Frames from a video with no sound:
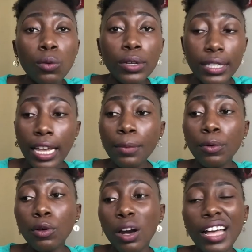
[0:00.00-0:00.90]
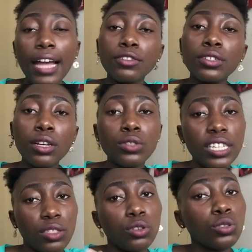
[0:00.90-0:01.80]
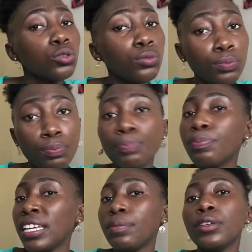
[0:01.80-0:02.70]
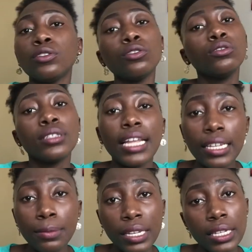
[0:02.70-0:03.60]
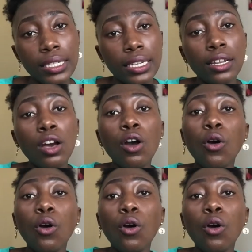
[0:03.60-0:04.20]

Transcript: was able i had results which i thought could make me, you know, study medicine.